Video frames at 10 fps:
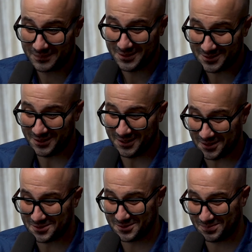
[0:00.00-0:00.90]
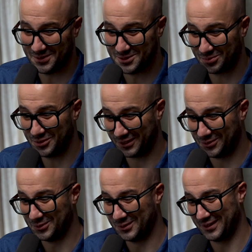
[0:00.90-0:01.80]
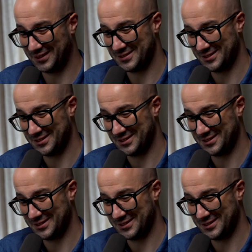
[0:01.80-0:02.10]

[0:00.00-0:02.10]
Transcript: so yeah, it's it's pretty cool. And